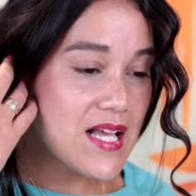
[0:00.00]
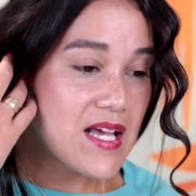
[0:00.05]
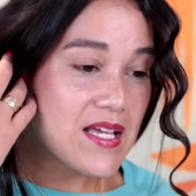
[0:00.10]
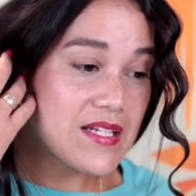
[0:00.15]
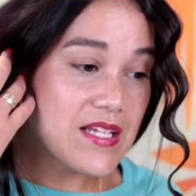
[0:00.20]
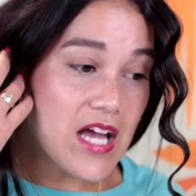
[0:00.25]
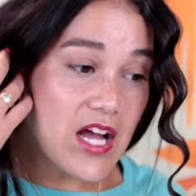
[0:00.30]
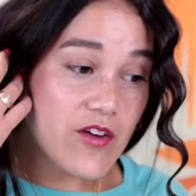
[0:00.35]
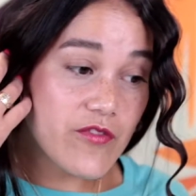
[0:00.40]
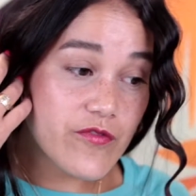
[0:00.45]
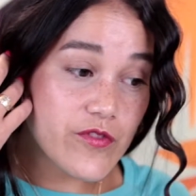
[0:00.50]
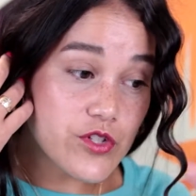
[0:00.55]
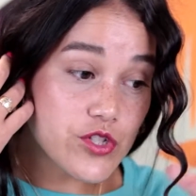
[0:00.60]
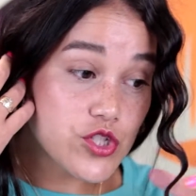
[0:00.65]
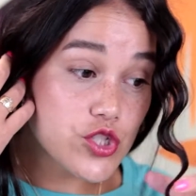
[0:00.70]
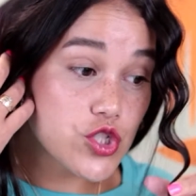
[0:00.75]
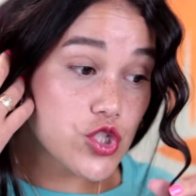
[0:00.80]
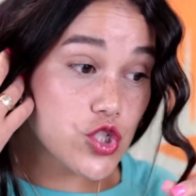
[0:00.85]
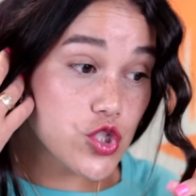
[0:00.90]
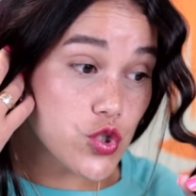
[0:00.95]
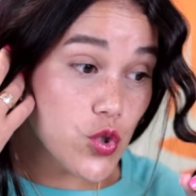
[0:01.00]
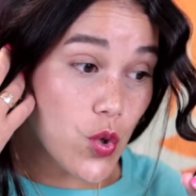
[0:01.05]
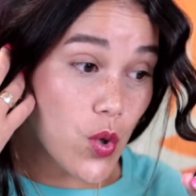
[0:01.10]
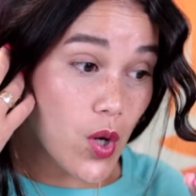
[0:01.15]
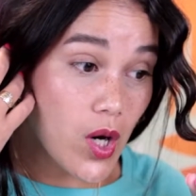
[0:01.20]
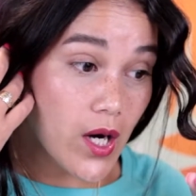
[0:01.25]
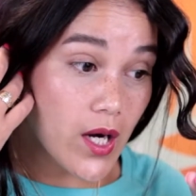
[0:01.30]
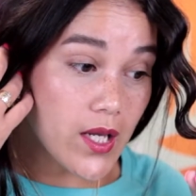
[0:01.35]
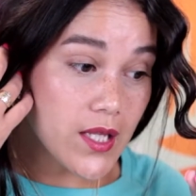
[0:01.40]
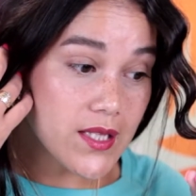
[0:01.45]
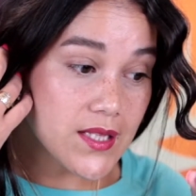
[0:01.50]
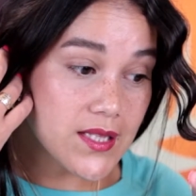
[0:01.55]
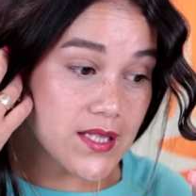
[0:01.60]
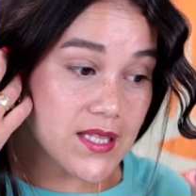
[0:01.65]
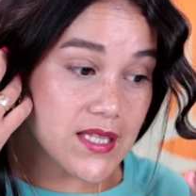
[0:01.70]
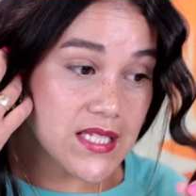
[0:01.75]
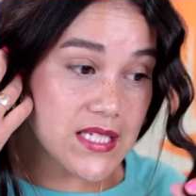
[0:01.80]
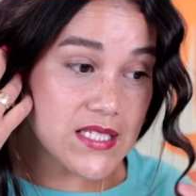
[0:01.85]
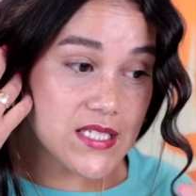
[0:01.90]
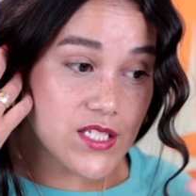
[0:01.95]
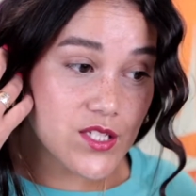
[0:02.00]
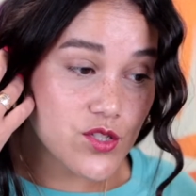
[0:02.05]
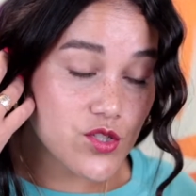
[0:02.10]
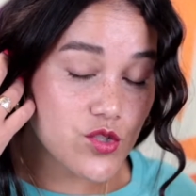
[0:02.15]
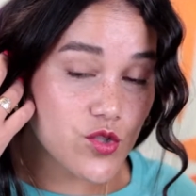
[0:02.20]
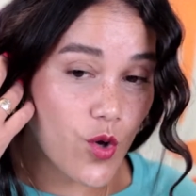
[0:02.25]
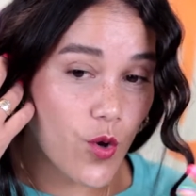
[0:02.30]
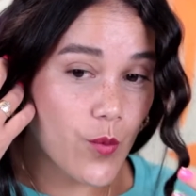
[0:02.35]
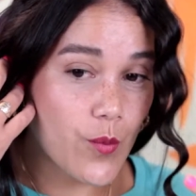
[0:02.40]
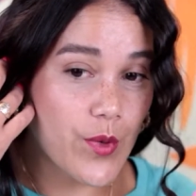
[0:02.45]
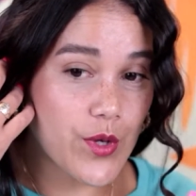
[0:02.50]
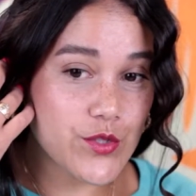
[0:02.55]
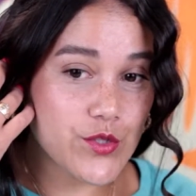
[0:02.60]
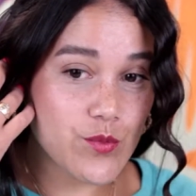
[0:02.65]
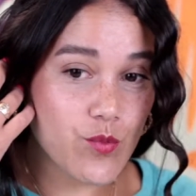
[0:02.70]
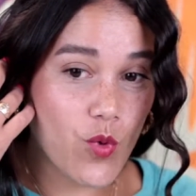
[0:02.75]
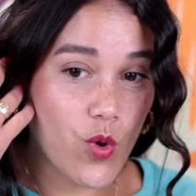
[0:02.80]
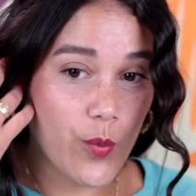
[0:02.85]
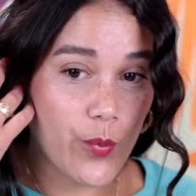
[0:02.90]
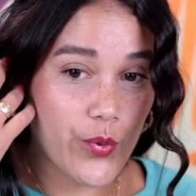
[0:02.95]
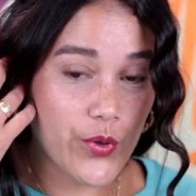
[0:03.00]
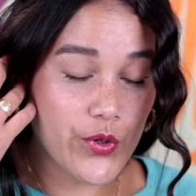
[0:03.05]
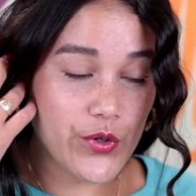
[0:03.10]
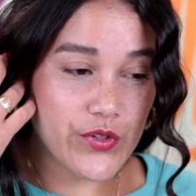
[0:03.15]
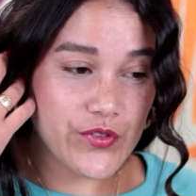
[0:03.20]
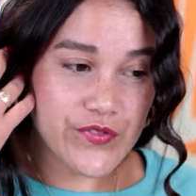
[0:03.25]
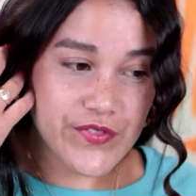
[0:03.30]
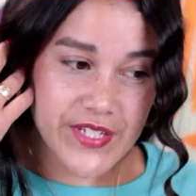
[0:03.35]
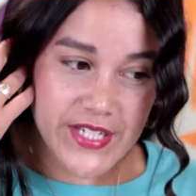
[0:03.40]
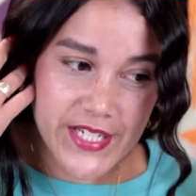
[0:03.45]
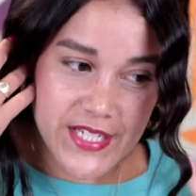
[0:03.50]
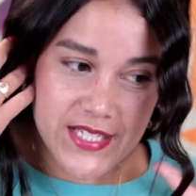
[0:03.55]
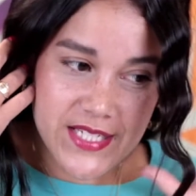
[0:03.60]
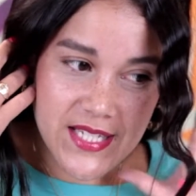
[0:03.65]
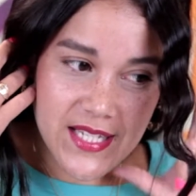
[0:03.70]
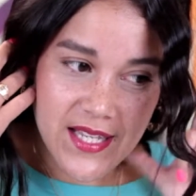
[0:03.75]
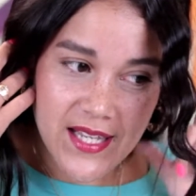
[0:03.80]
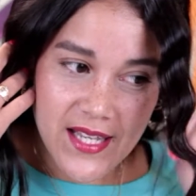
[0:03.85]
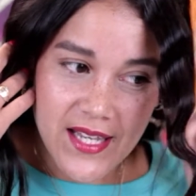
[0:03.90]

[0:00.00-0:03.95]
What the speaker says: Now for sure, this is so much more perfect.